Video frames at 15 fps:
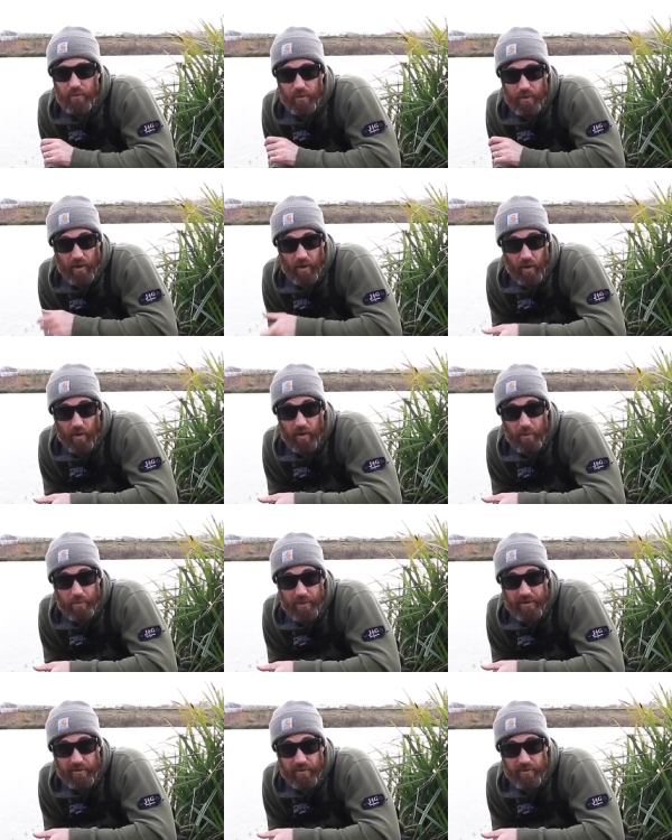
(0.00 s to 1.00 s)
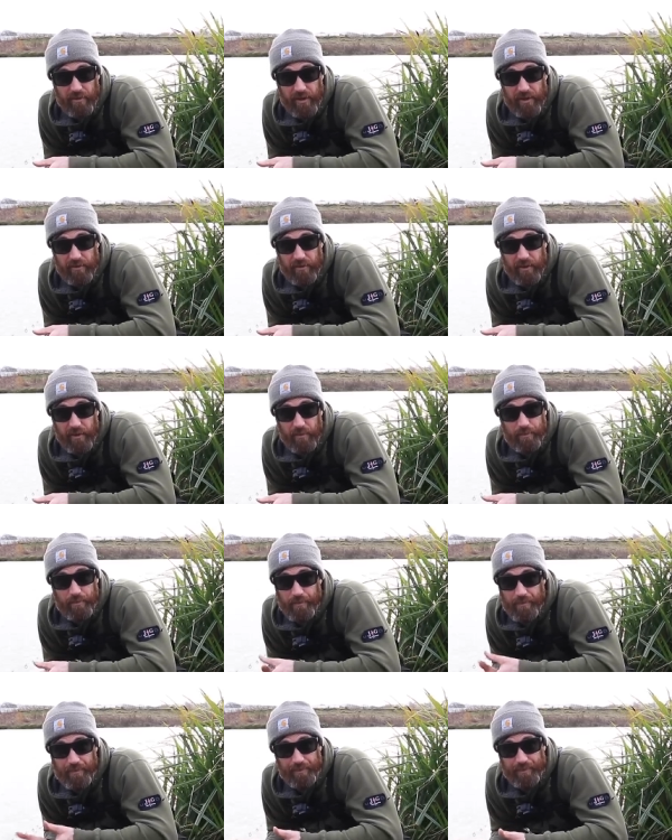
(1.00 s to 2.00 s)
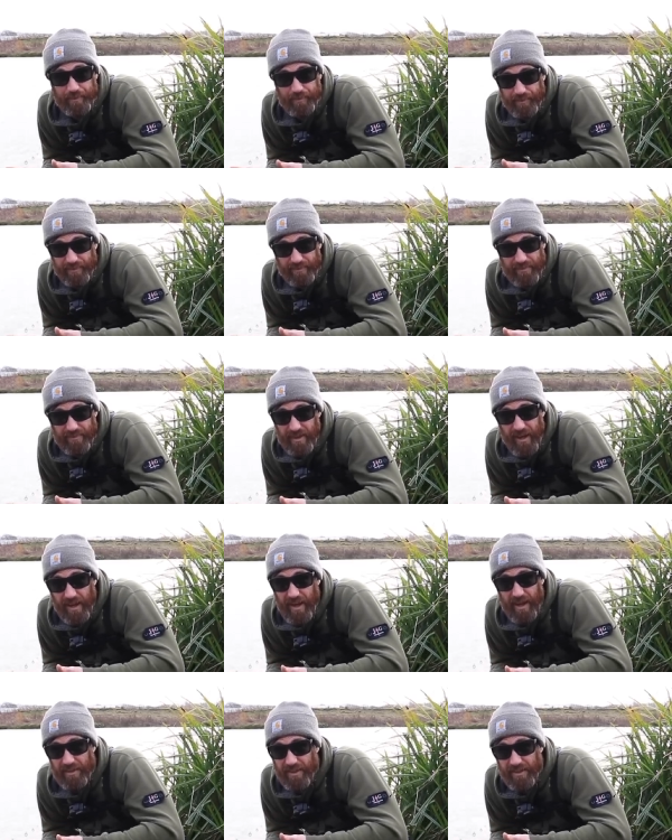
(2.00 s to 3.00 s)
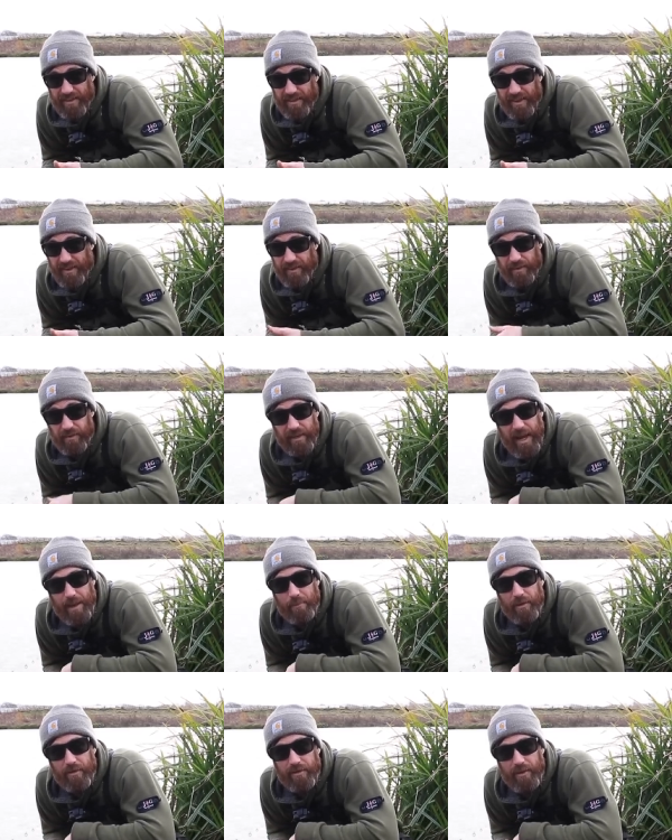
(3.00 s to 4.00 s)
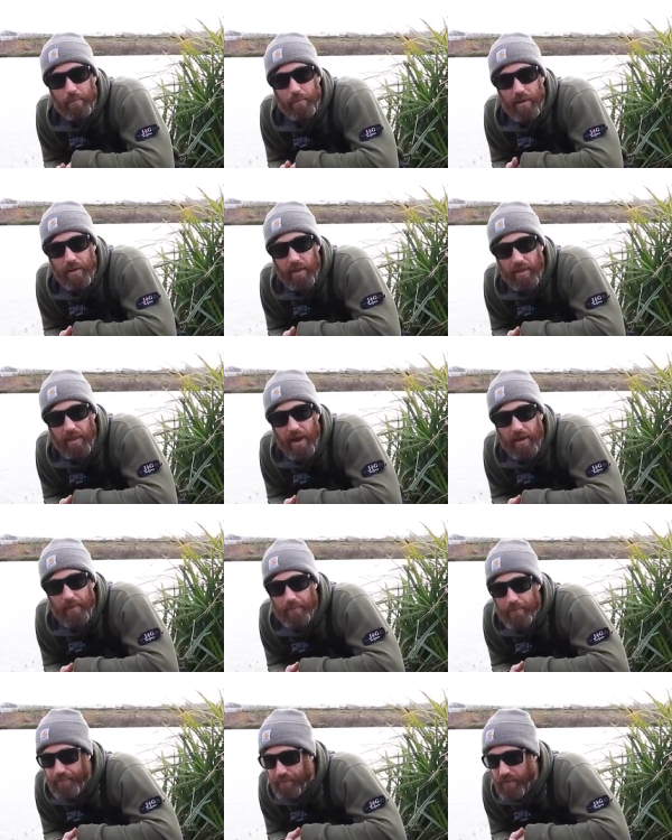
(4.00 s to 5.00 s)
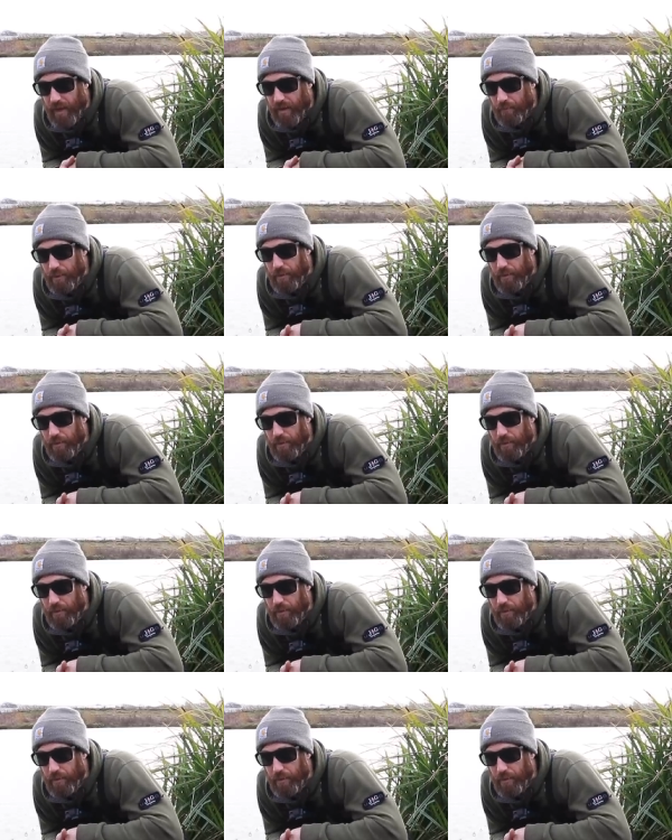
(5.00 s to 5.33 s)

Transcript: with a longer piece of shrink tube, and it doesn't get much simpler than that. I'll